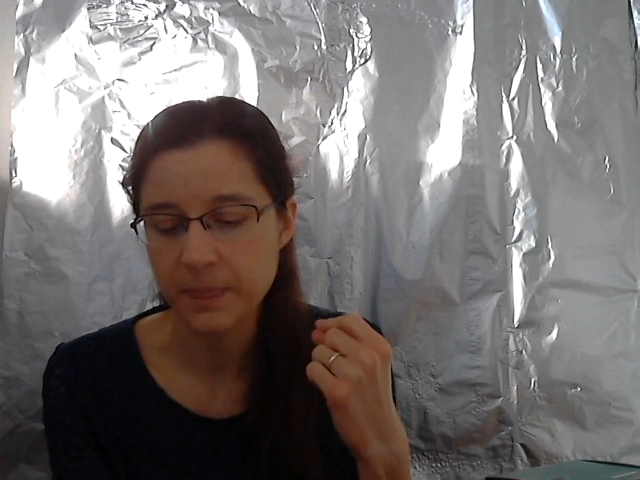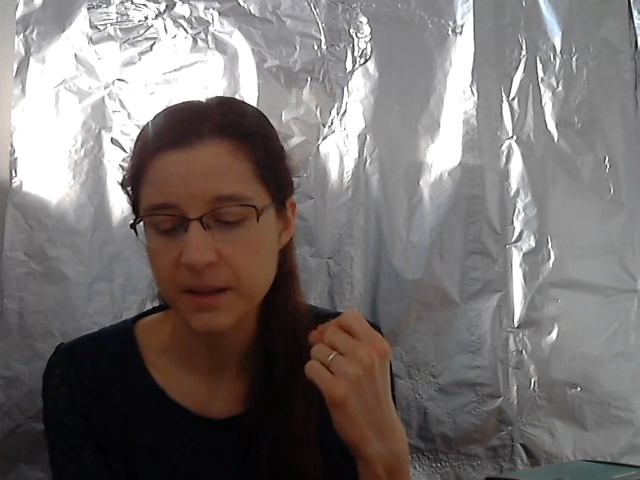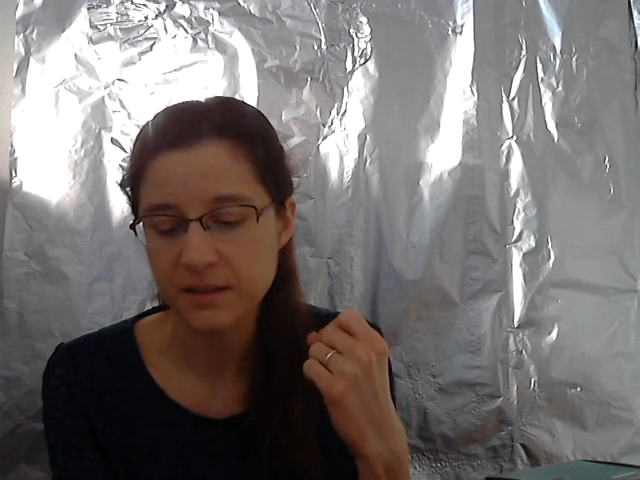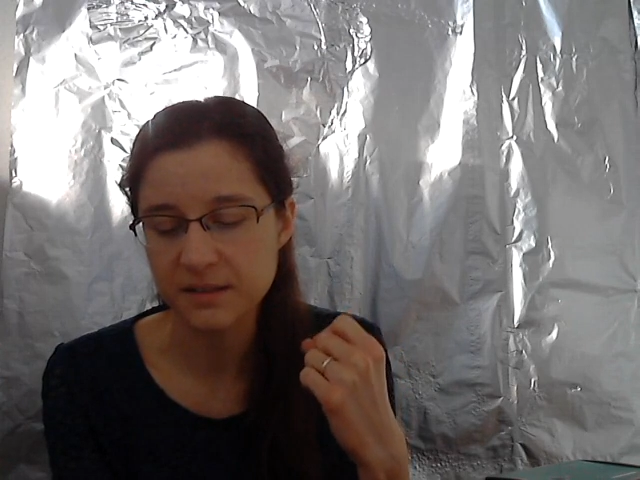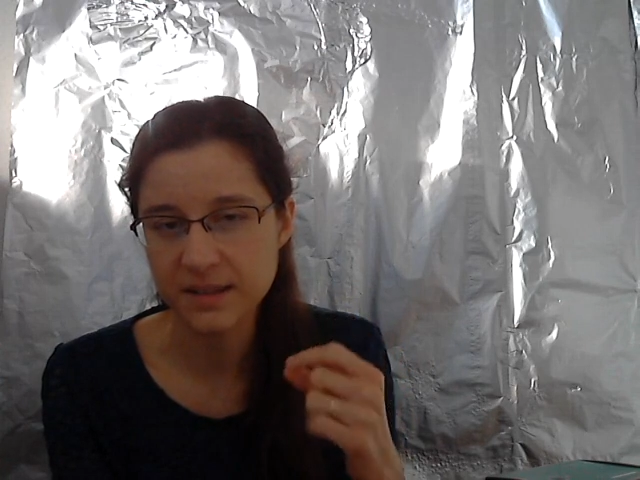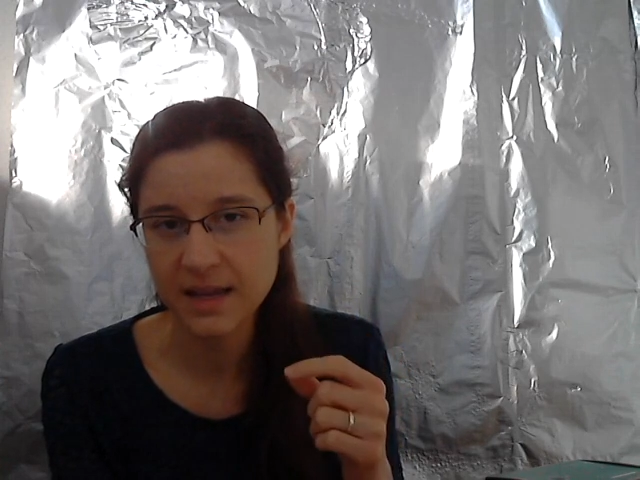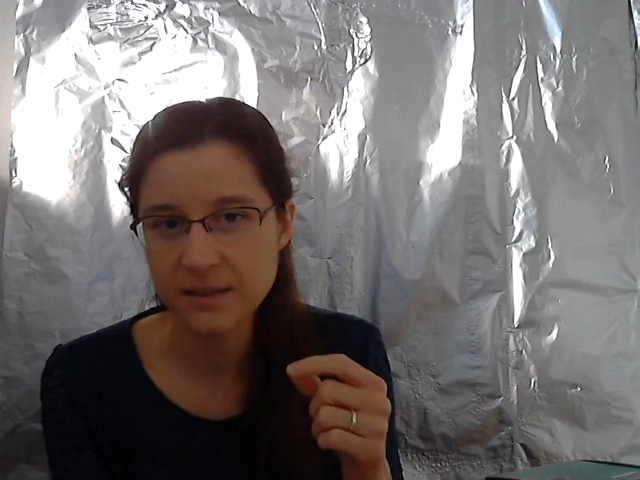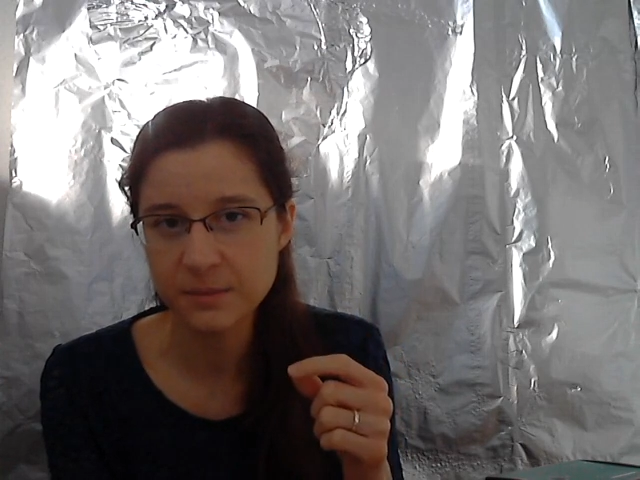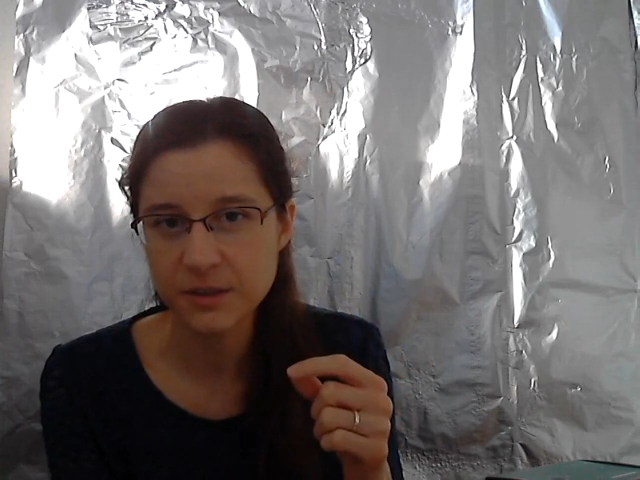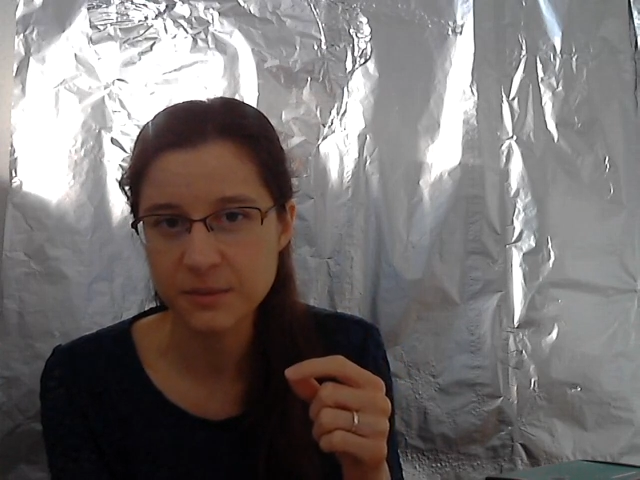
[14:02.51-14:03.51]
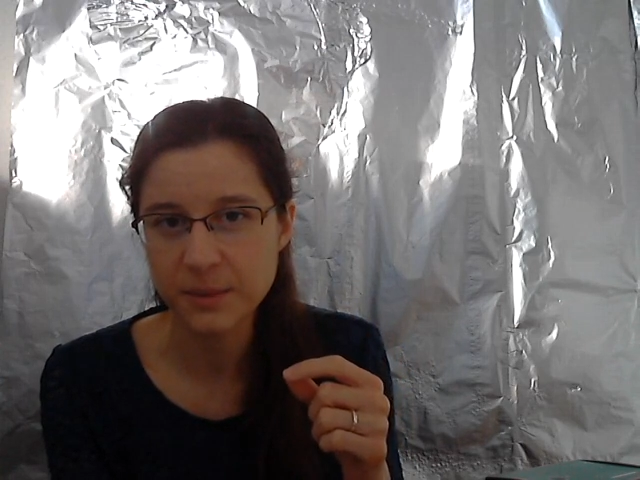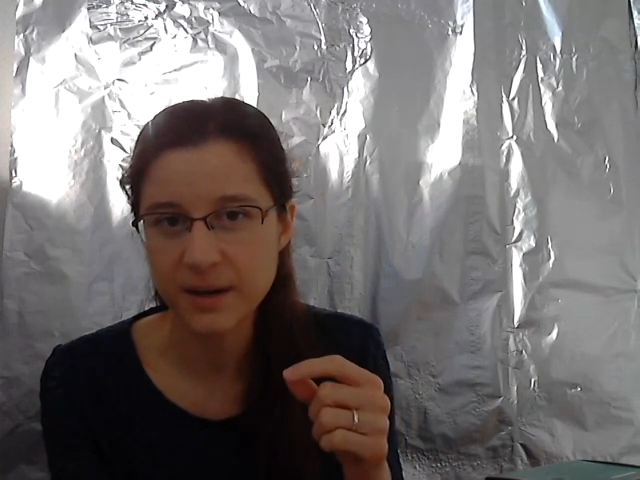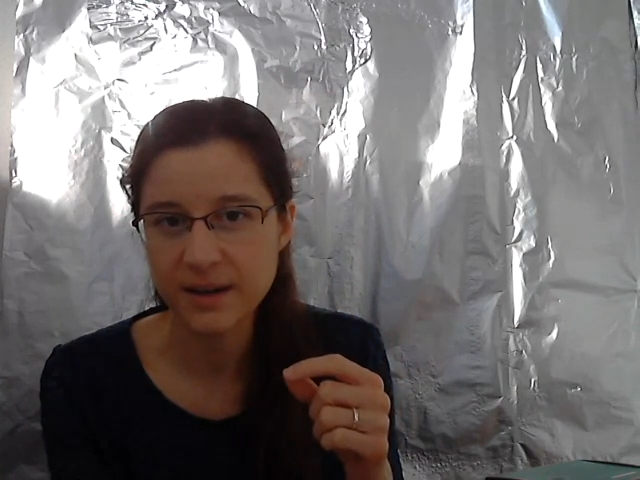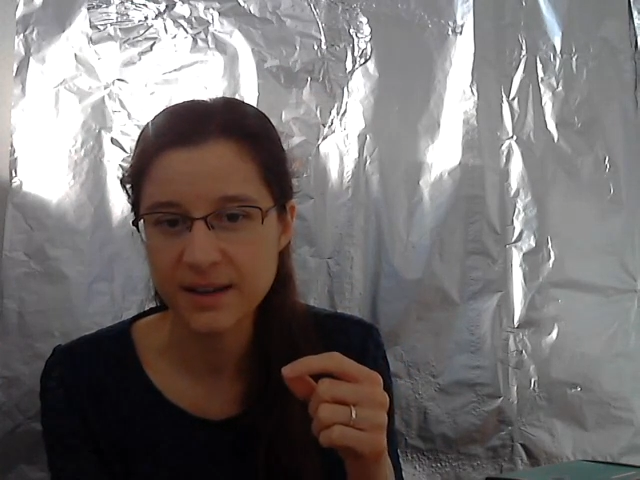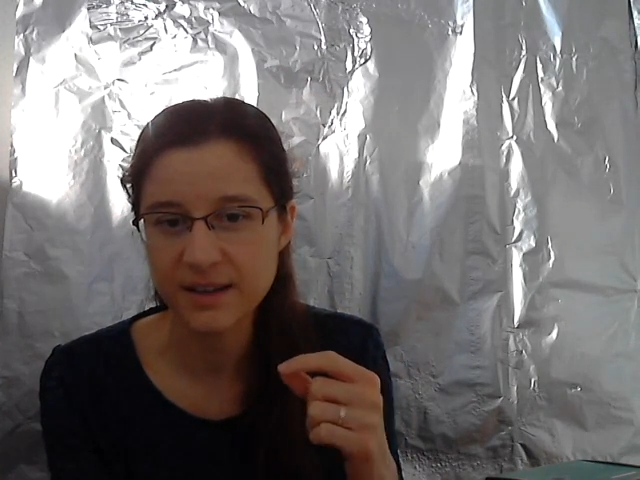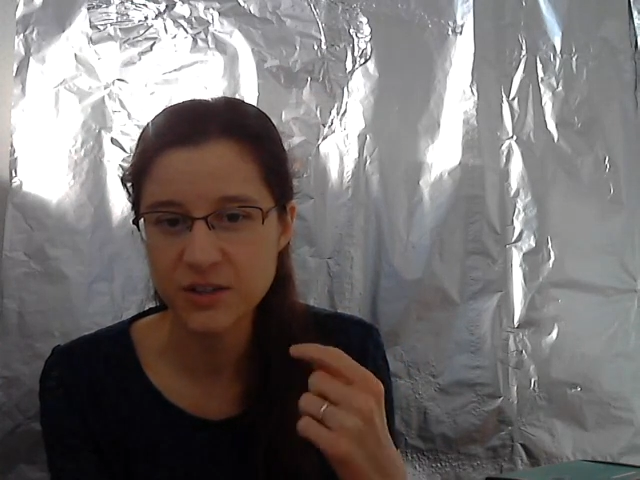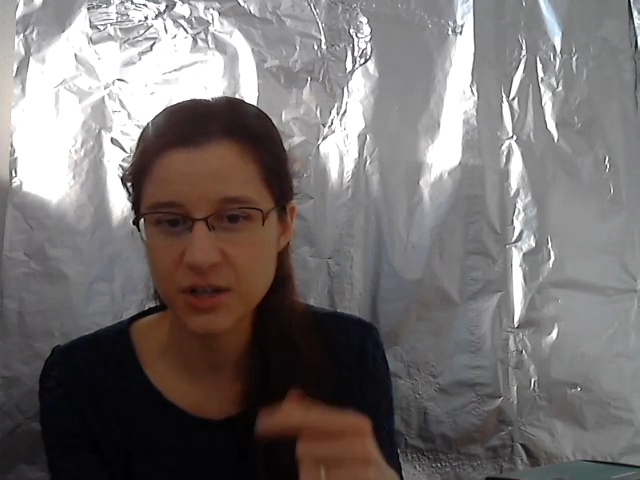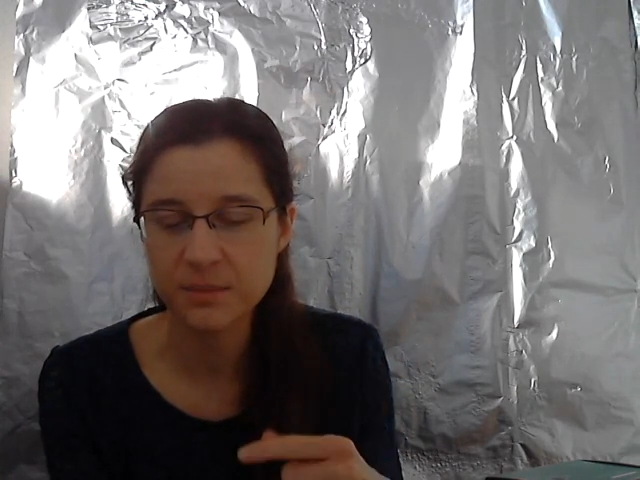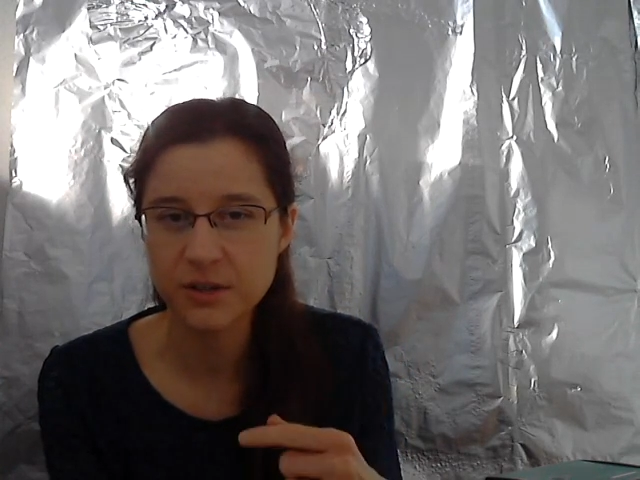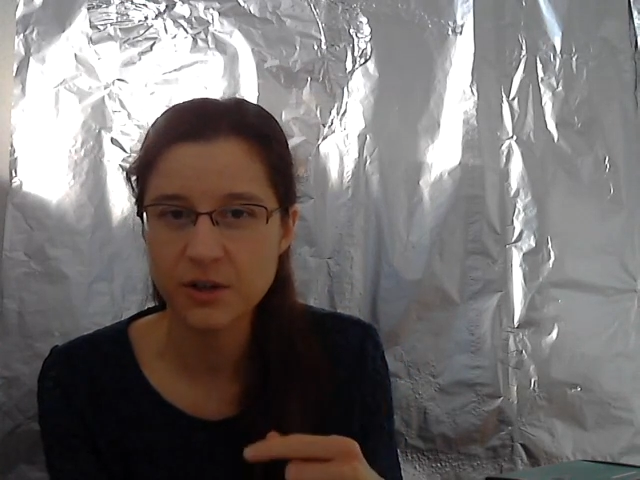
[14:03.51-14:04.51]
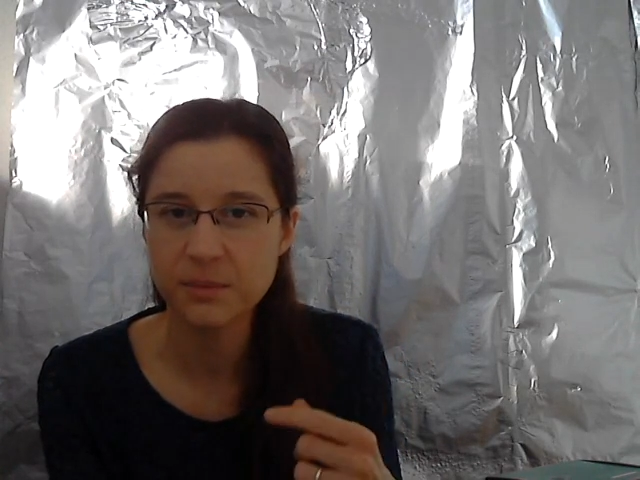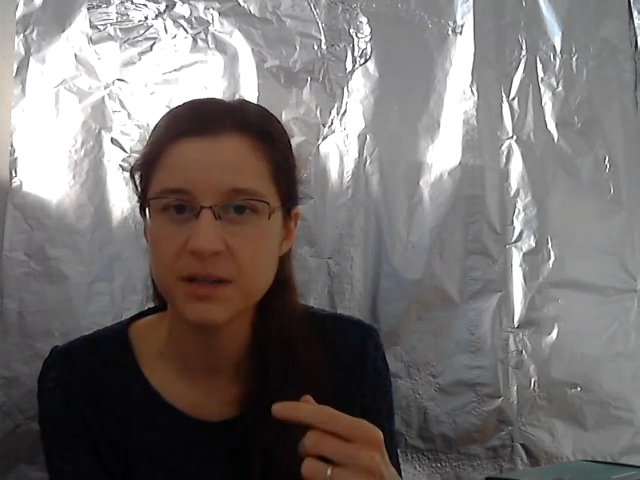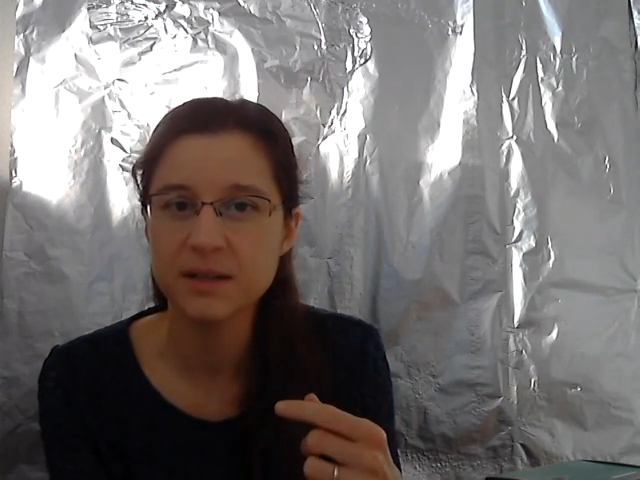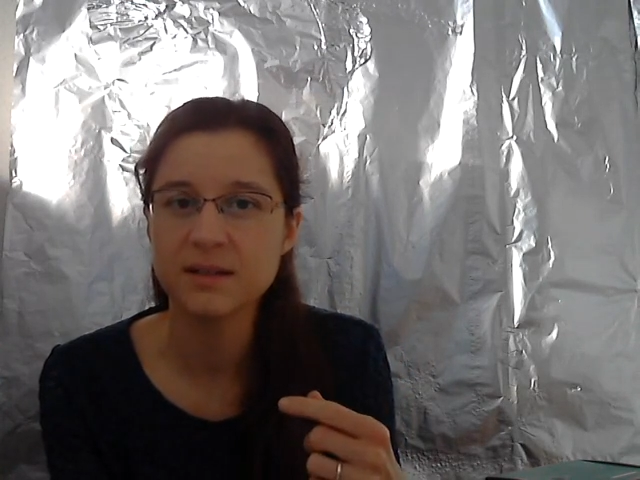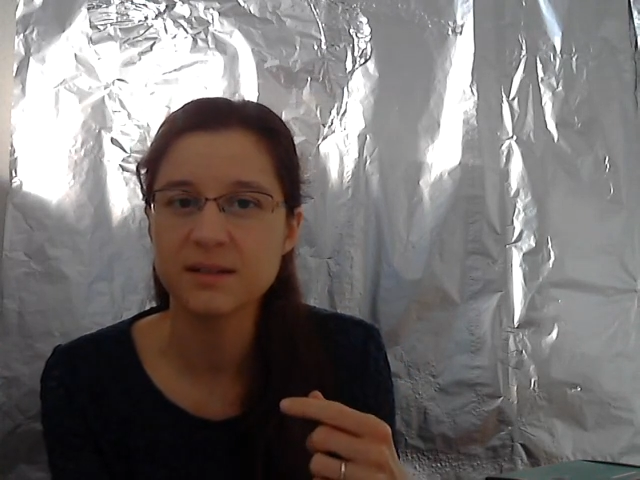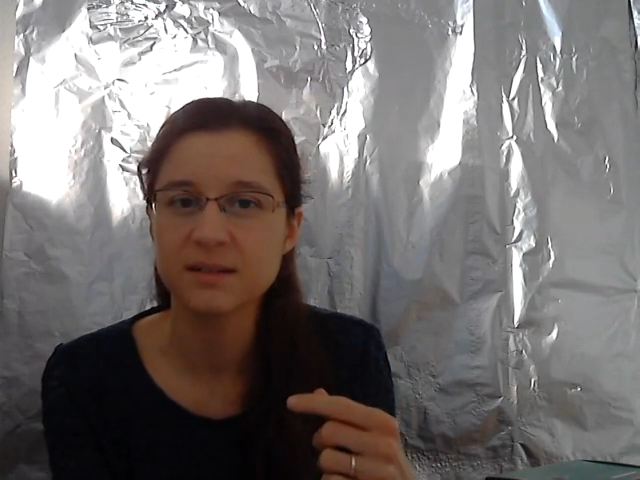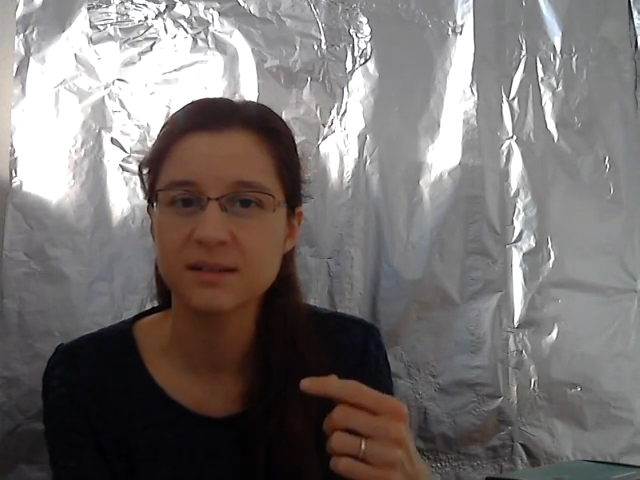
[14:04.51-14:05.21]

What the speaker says: statement by a German comedian